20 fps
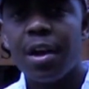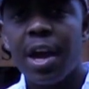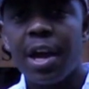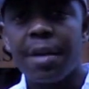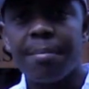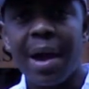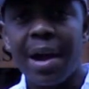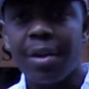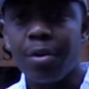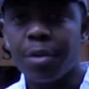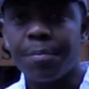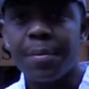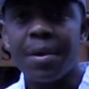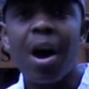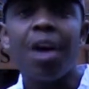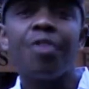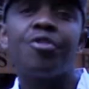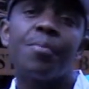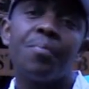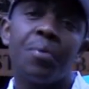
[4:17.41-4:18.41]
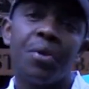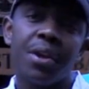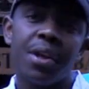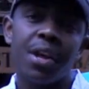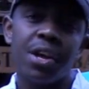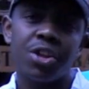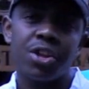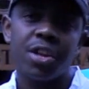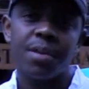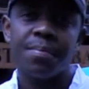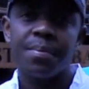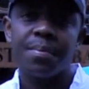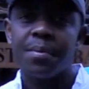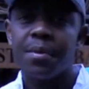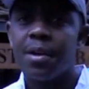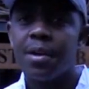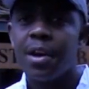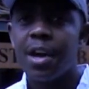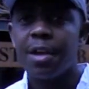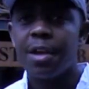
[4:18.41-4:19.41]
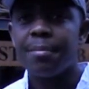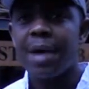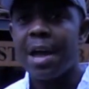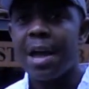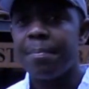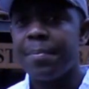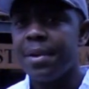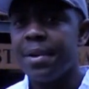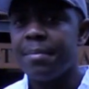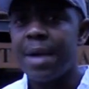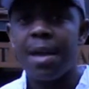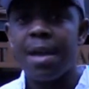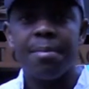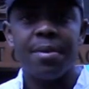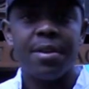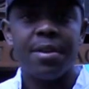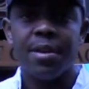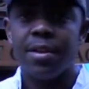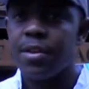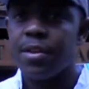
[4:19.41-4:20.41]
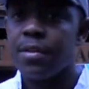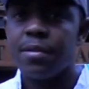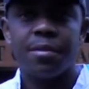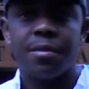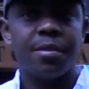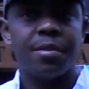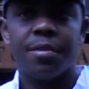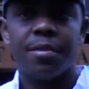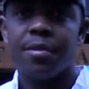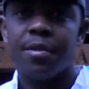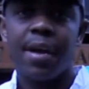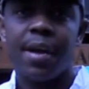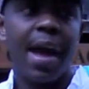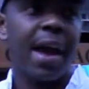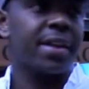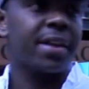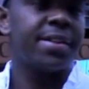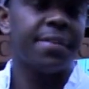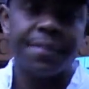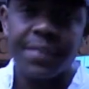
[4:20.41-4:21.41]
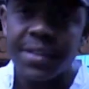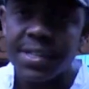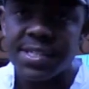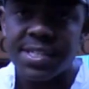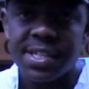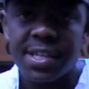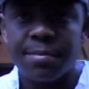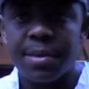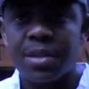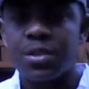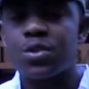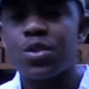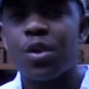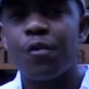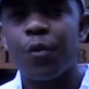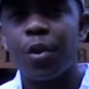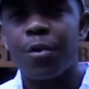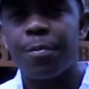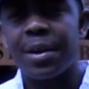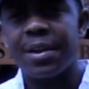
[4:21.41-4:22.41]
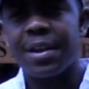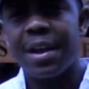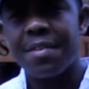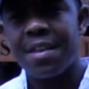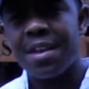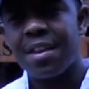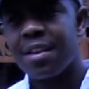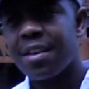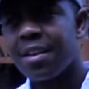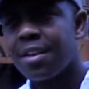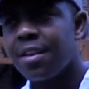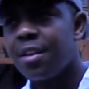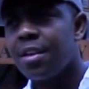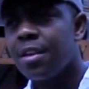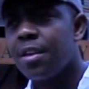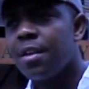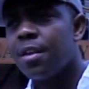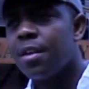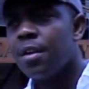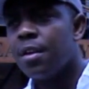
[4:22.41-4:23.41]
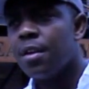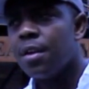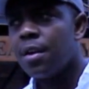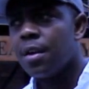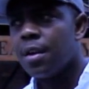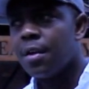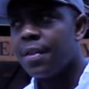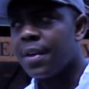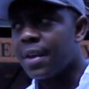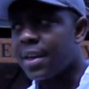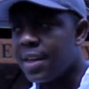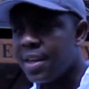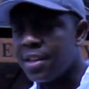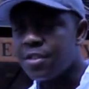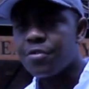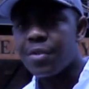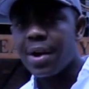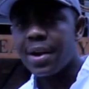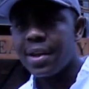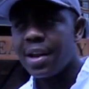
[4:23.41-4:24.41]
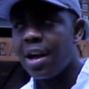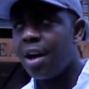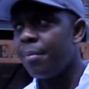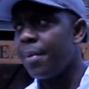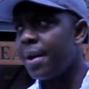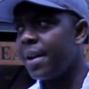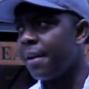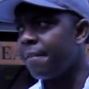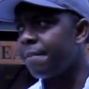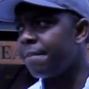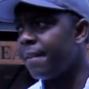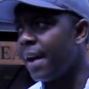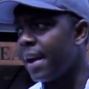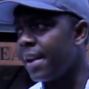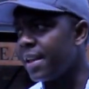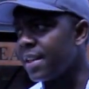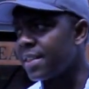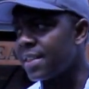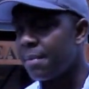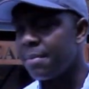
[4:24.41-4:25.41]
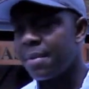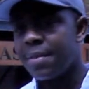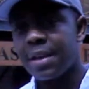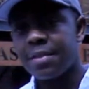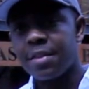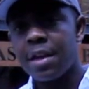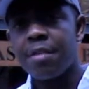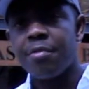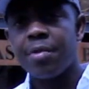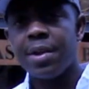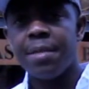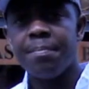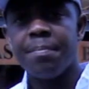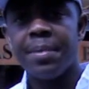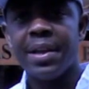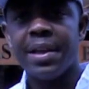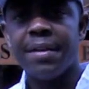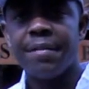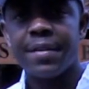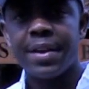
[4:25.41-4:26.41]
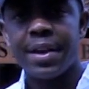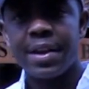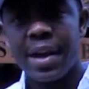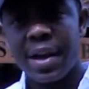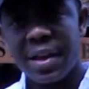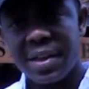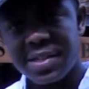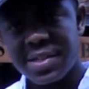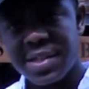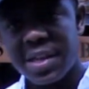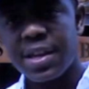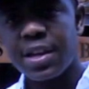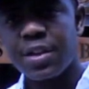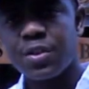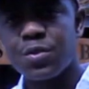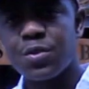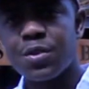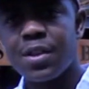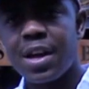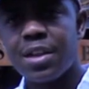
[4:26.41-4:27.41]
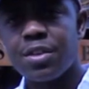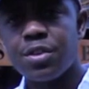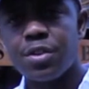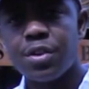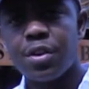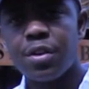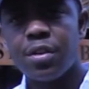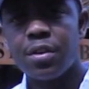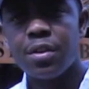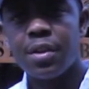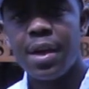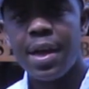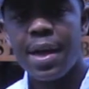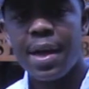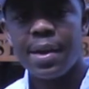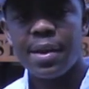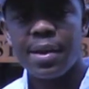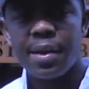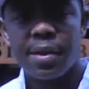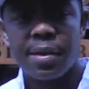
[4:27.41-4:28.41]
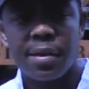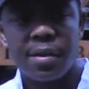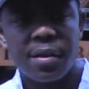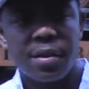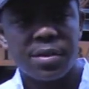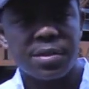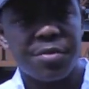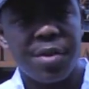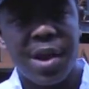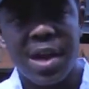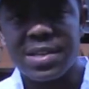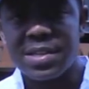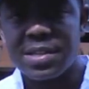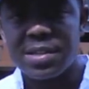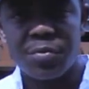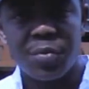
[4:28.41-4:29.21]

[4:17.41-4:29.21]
It might not be entrepreneurship, it might be maybe activism and so forth, but I think the kids right now, man, are finding something that they really believe in and like sticking to that, you know. And it's great.